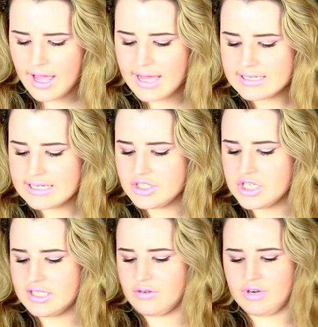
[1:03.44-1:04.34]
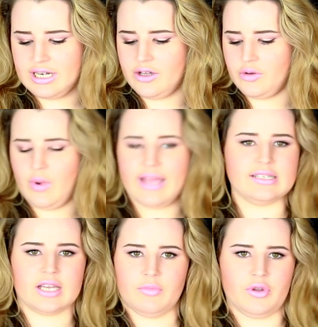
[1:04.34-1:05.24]
And it's just a really good way
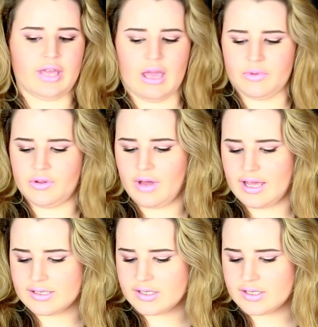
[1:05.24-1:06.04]
to communicate with you guys.